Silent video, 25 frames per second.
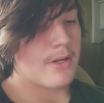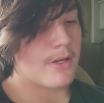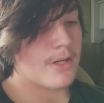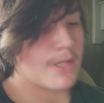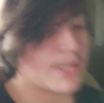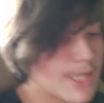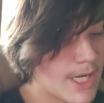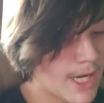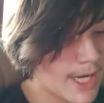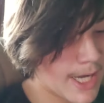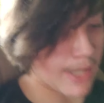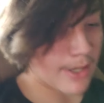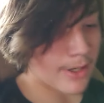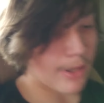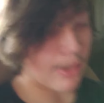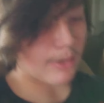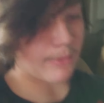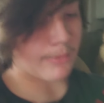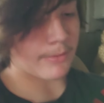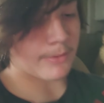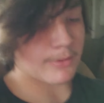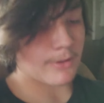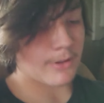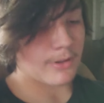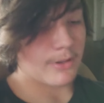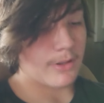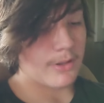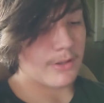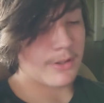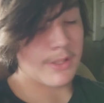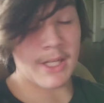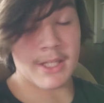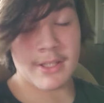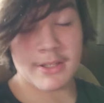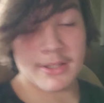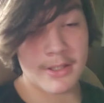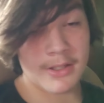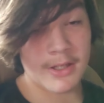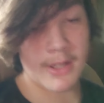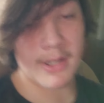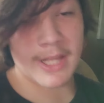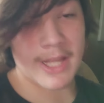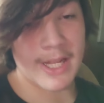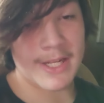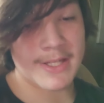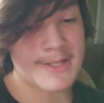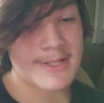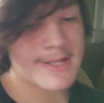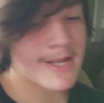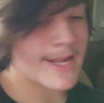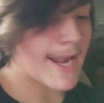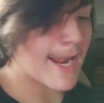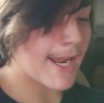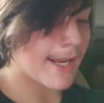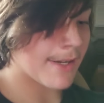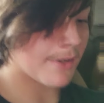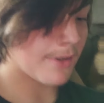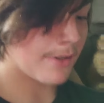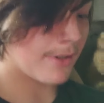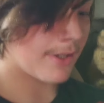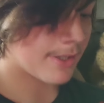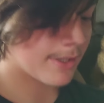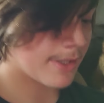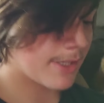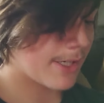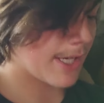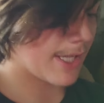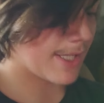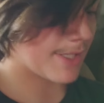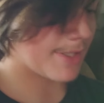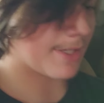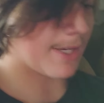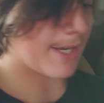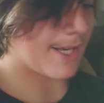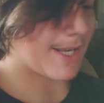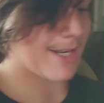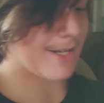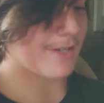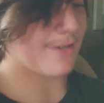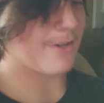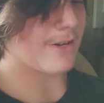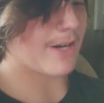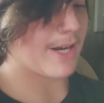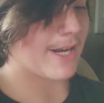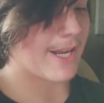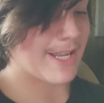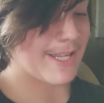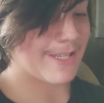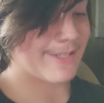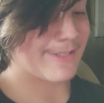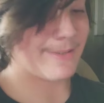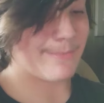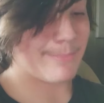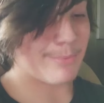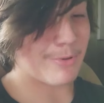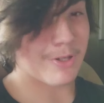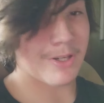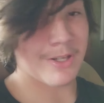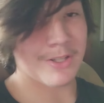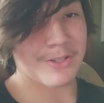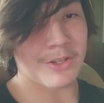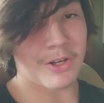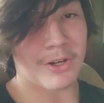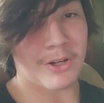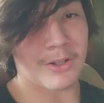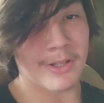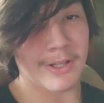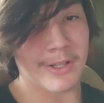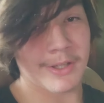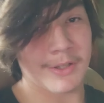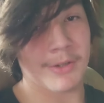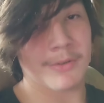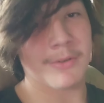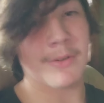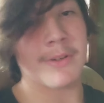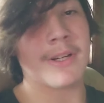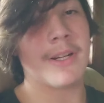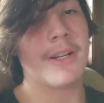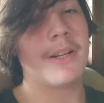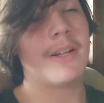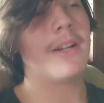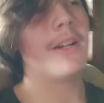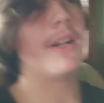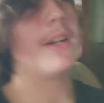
God awful. Nothing against the actor. Nothing against the actor. I guess he put his all into it.